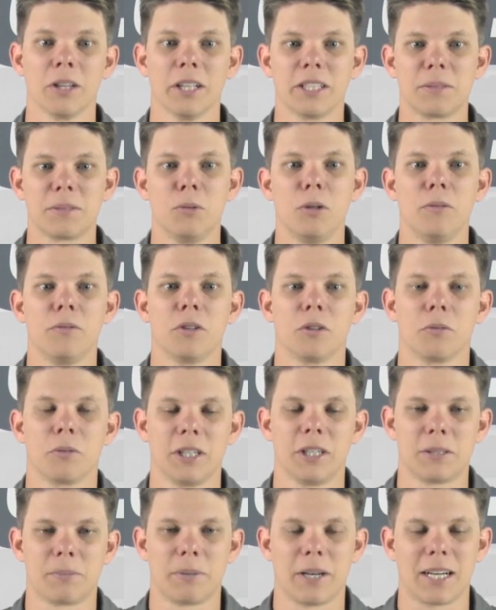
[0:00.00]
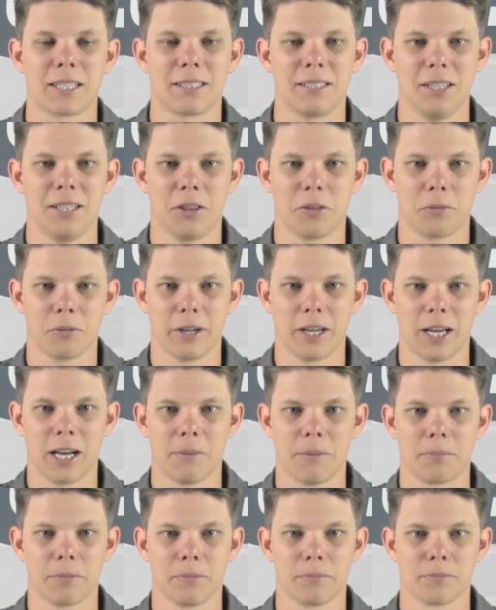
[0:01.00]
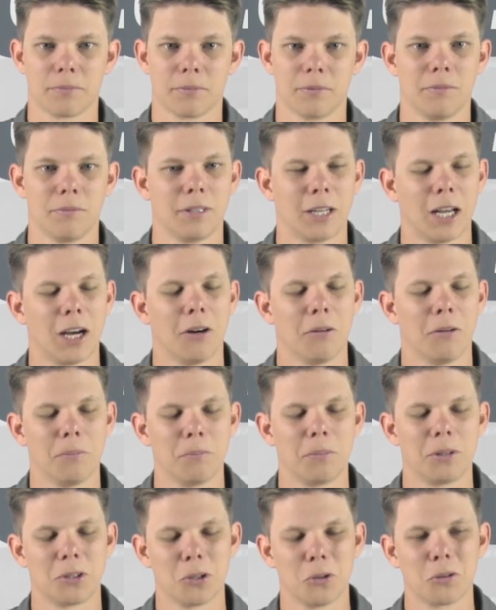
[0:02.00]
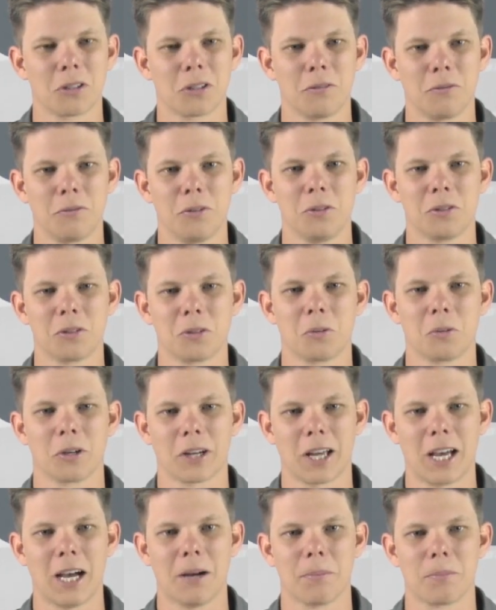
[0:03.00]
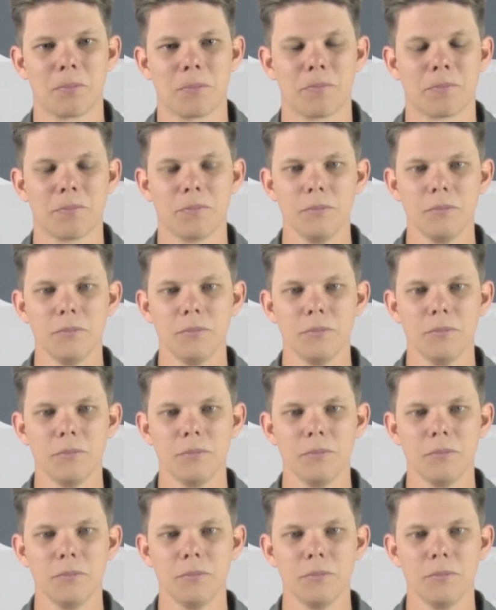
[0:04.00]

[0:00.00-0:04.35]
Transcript: let's move to the Racepak D3 app. Now, but don't confuse the word app.